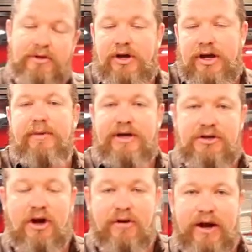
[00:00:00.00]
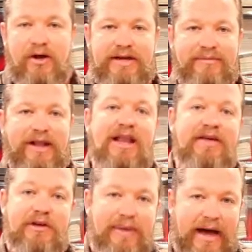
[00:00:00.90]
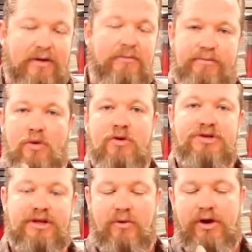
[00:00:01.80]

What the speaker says: you hear me talk about all the time, the living pouch portion where